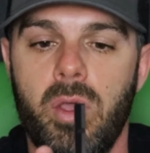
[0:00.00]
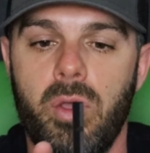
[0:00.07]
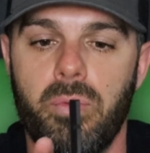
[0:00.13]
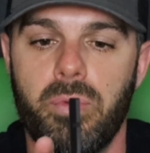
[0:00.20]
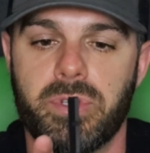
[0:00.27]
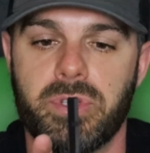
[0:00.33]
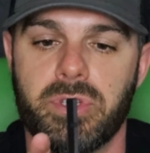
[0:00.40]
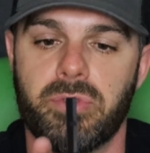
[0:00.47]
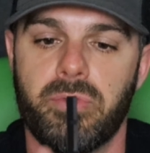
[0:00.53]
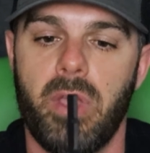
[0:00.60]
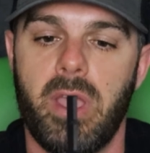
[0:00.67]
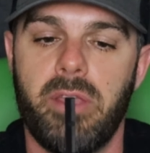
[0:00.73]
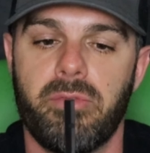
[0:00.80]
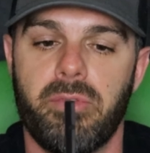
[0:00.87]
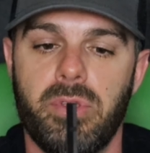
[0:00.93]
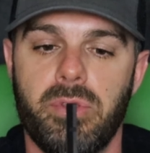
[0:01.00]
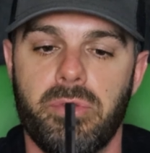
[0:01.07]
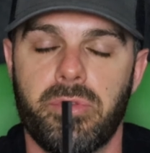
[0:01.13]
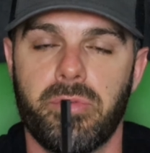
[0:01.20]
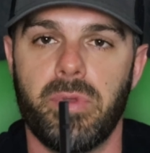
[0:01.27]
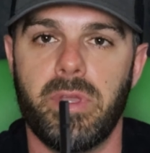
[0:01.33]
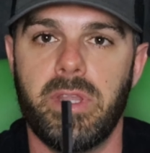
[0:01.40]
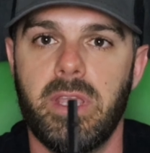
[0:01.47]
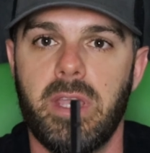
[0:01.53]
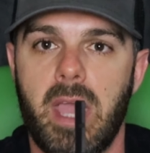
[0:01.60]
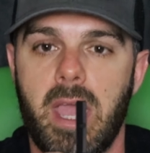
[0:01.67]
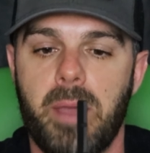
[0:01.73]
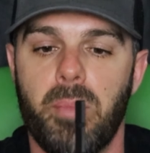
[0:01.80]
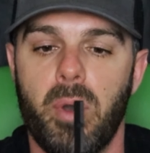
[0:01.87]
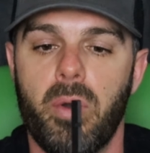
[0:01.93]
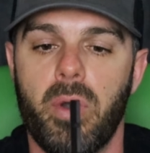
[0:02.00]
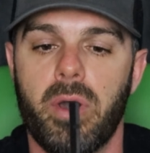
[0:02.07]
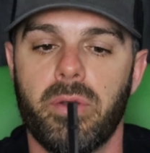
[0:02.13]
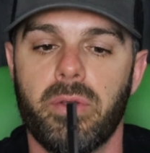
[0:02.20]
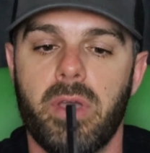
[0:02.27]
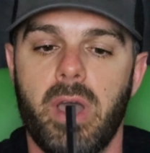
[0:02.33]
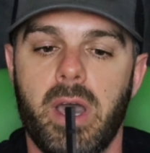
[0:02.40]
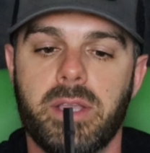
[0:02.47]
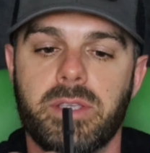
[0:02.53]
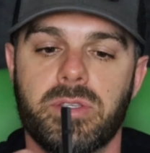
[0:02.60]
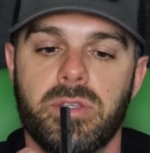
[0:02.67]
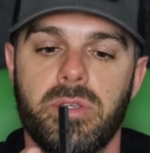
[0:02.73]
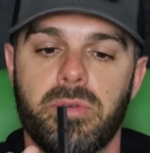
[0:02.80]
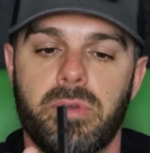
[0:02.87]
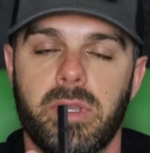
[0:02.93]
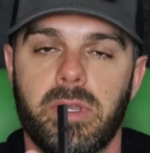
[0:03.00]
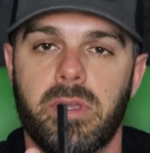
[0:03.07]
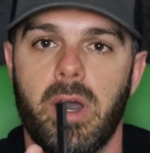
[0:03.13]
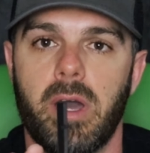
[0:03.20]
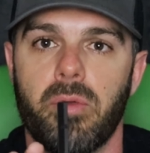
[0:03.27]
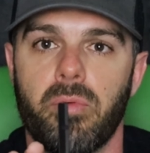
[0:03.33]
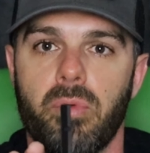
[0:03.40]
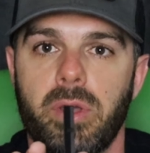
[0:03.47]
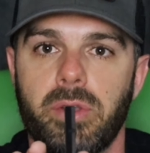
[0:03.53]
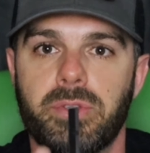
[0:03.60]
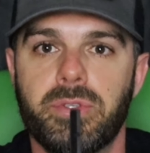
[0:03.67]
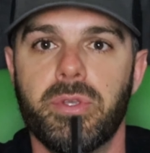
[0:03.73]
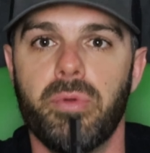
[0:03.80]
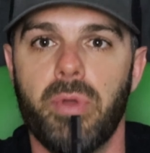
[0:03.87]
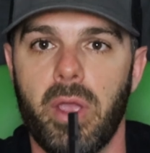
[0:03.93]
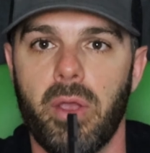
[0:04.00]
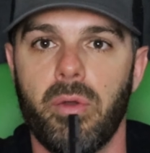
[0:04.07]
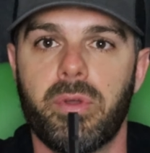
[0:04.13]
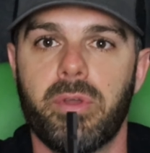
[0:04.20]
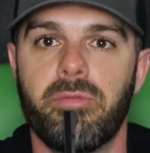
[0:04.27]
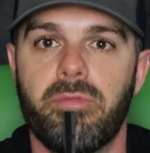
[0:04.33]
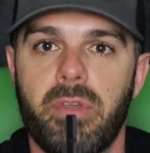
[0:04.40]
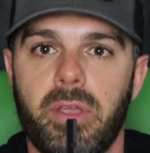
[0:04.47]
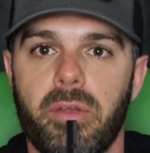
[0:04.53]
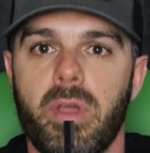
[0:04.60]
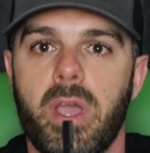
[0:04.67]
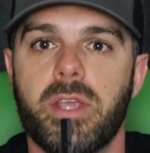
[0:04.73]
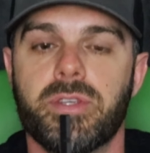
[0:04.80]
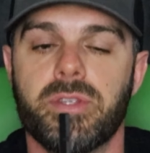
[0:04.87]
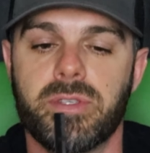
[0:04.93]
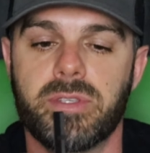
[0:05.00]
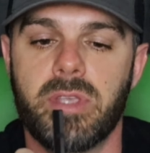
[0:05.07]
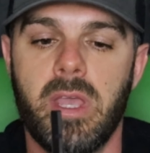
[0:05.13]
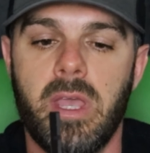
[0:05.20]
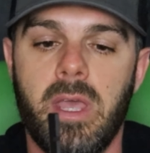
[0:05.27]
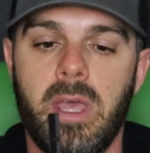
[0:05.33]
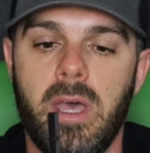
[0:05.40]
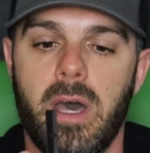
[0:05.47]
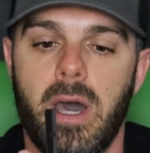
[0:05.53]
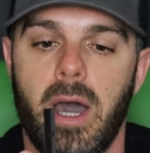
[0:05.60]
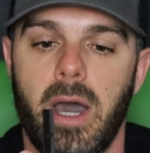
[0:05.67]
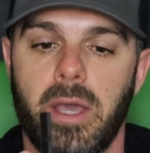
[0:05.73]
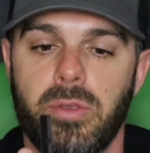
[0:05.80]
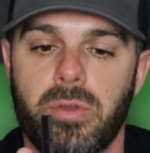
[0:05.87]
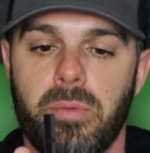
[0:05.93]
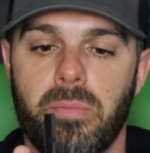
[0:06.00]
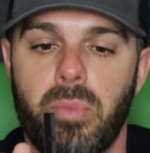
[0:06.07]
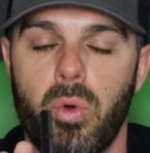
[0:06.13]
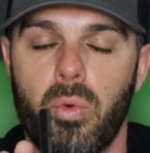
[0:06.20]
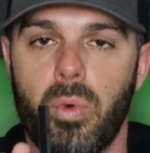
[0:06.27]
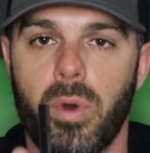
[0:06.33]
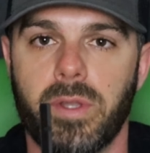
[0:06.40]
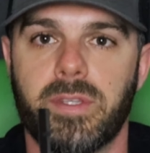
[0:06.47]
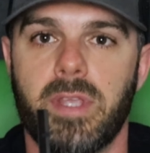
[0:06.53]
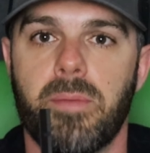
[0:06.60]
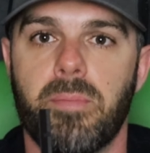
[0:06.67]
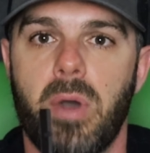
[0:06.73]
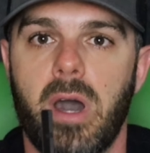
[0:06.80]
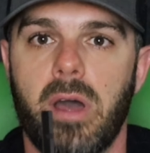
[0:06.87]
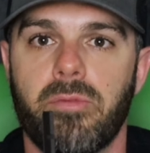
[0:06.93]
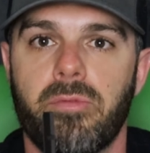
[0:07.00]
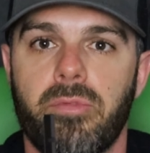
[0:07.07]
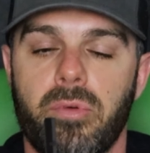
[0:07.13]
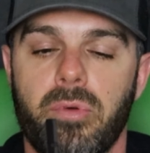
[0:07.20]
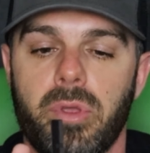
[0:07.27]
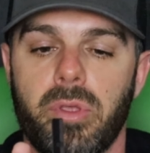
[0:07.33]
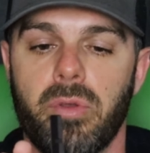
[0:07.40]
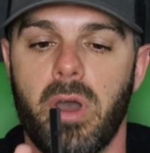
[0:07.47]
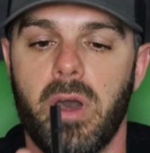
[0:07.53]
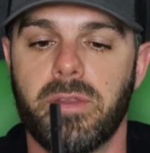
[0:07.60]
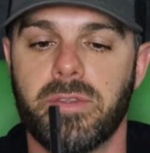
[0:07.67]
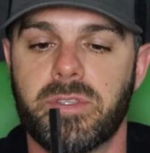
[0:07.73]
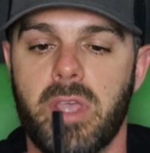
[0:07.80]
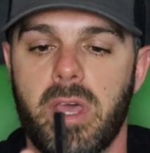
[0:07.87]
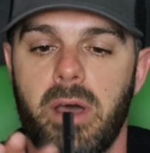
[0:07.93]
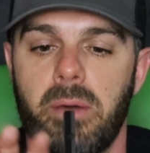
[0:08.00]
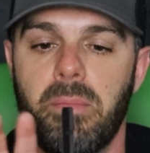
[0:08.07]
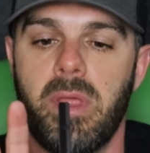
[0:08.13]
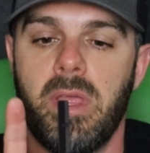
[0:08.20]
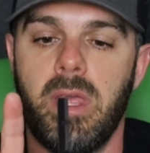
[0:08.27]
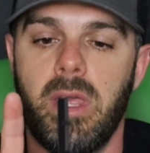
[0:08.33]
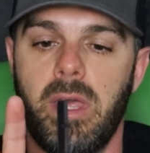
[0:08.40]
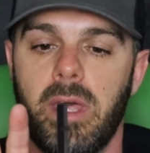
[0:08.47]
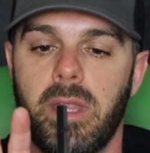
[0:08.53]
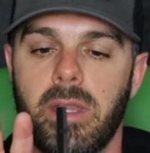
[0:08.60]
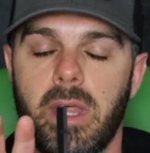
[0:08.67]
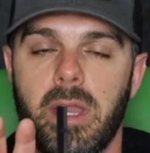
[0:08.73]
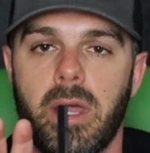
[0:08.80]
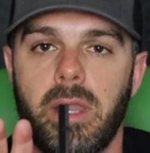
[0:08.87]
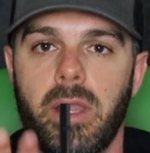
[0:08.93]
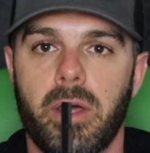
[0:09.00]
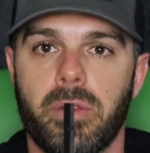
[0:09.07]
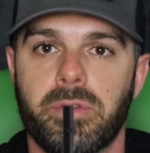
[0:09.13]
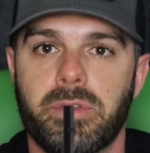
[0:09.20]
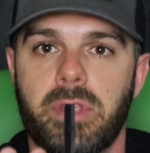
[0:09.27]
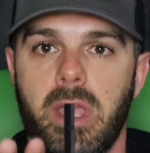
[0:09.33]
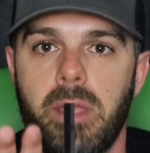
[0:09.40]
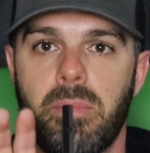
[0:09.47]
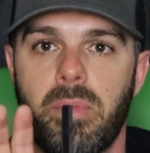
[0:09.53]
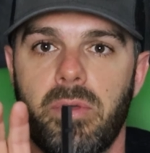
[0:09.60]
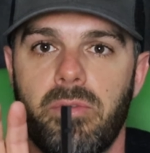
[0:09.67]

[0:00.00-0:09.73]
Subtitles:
which is great for you 3D and bow hunter guys, so you can kind of run two arrow configurations. You can put one tape on for your hunting setup and then another tape